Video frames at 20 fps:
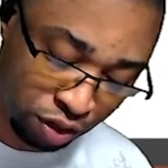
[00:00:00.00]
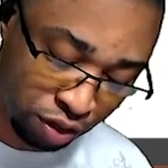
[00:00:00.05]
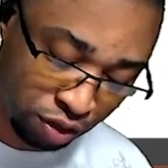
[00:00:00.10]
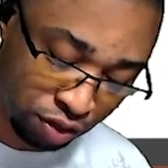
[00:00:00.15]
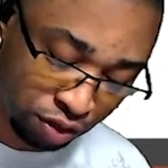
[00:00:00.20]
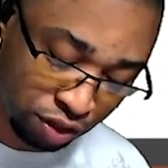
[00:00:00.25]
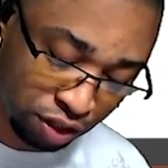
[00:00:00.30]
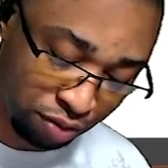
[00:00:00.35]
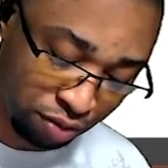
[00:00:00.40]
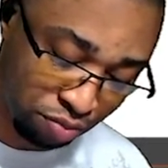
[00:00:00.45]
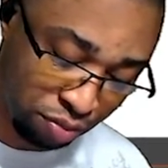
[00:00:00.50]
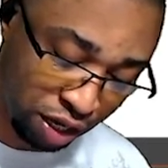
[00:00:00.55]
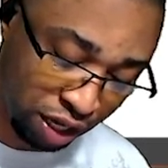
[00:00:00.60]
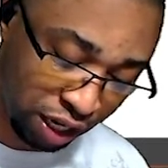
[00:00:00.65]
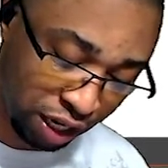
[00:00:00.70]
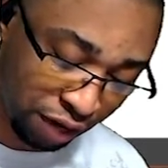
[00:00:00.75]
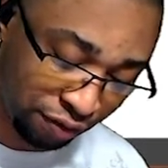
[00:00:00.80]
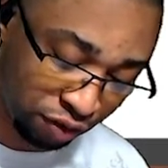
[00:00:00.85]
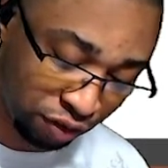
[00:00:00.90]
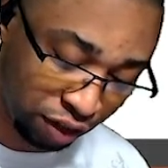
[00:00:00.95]
to make
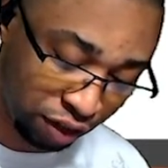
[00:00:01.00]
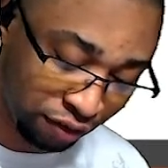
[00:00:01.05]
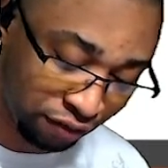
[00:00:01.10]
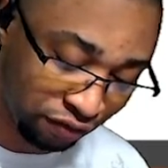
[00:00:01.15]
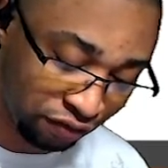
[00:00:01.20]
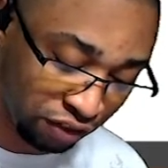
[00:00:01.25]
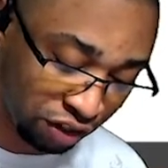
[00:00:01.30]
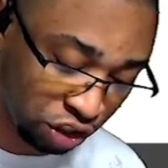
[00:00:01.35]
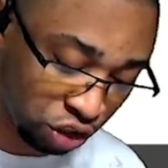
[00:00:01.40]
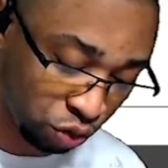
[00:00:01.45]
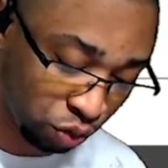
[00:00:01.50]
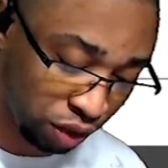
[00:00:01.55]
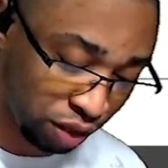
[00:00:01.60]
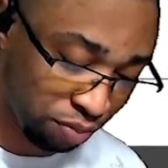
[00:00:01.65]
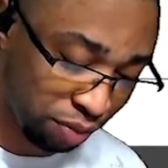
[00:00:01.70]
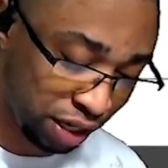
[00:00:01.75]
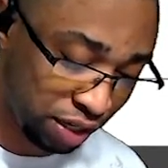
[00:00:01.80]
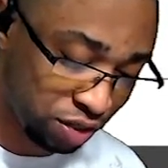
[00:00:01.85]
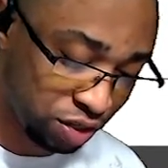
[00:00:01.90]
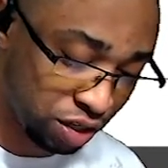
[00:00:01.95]
everything visually
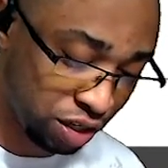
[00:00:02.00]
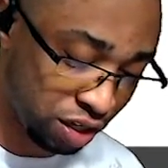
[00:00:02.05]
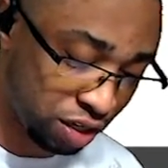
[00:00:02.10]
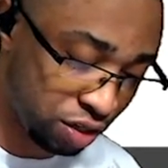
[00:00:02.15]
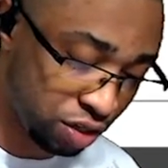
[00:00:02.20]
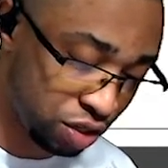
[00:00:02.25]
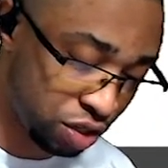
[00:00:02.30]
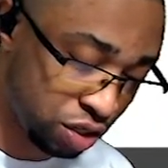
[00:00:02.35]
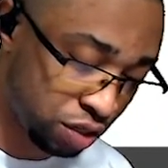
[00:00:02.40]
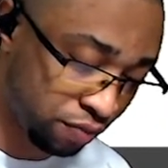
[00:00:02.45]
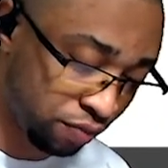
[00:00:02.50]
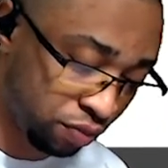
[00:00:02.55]
make sense.